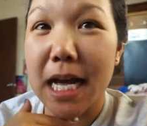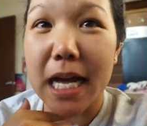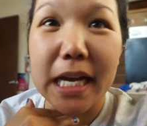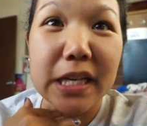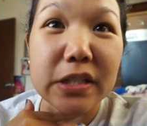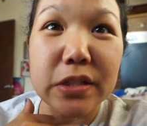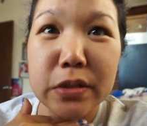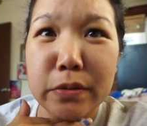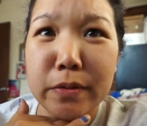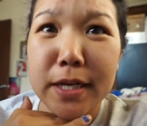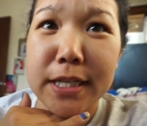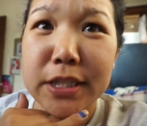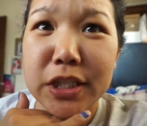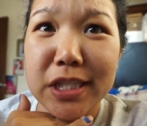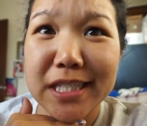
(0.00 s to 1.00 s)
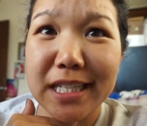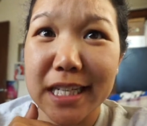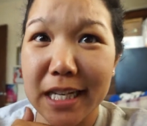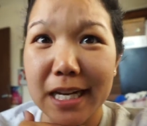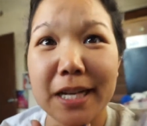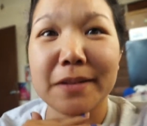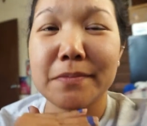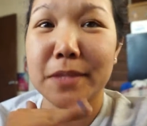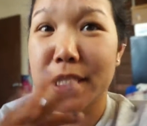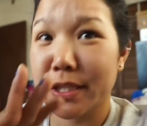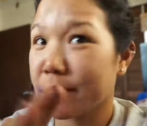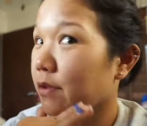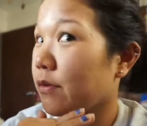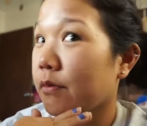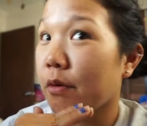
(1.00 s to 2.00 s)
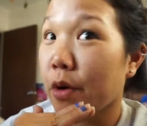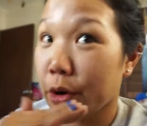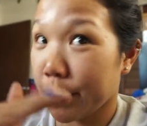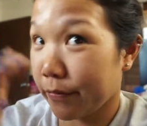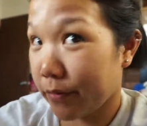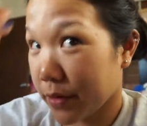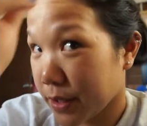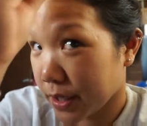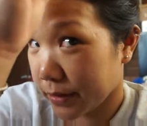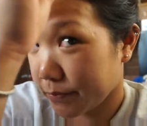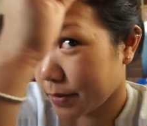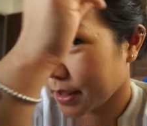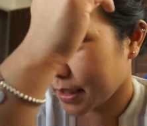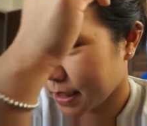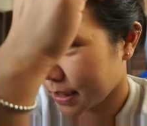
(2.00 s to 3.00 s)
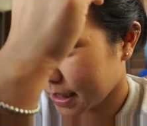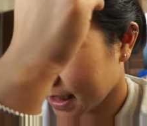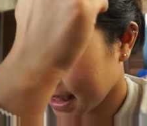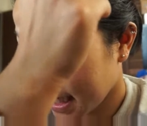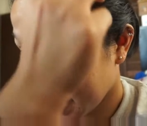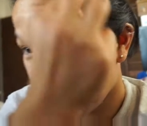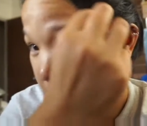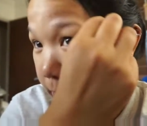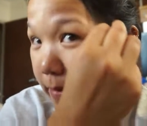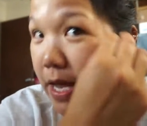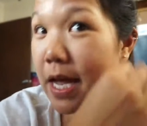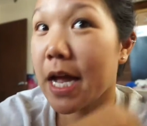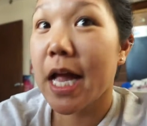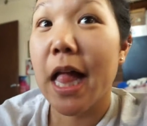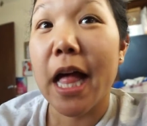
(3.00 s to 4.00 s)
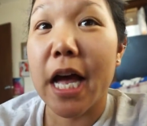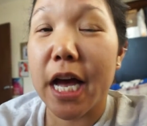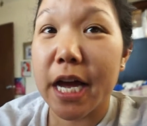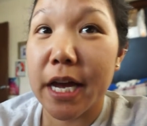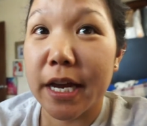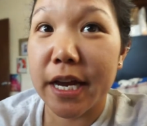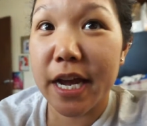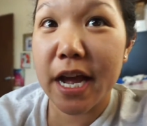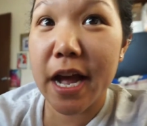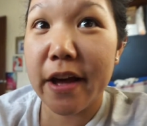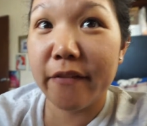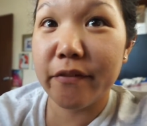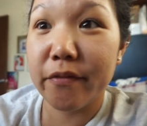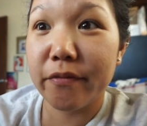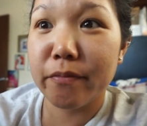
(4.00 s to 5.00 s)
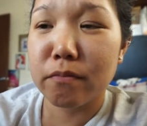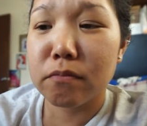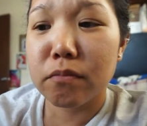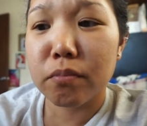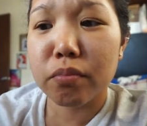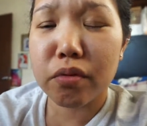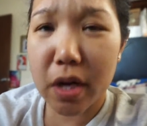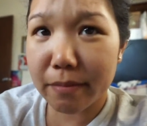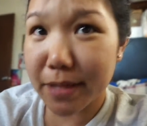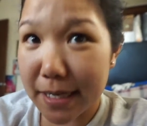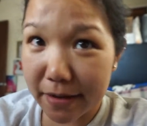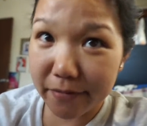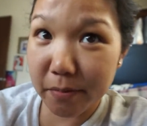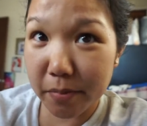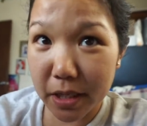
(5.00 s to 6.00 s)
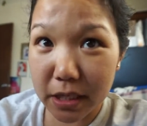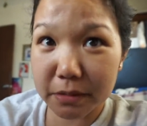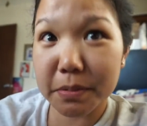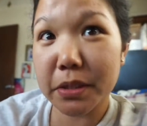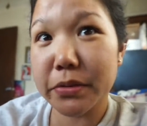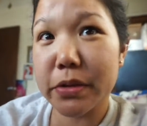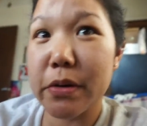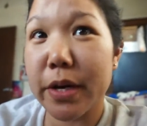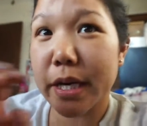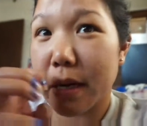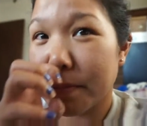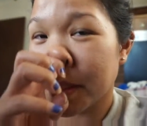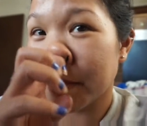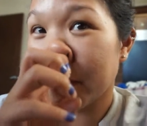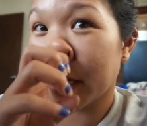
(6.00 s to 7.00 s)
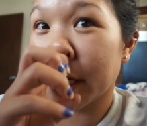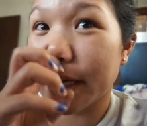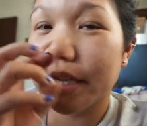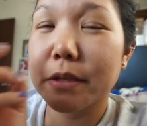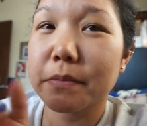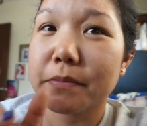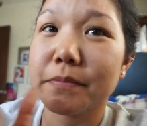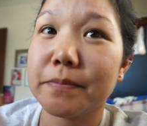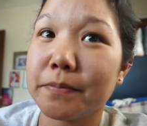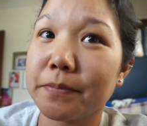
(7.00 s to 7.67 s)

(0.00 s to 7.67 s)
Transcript: I also watched um, Civil War for the 18th time. I have probably have a blog post going up tomorrow.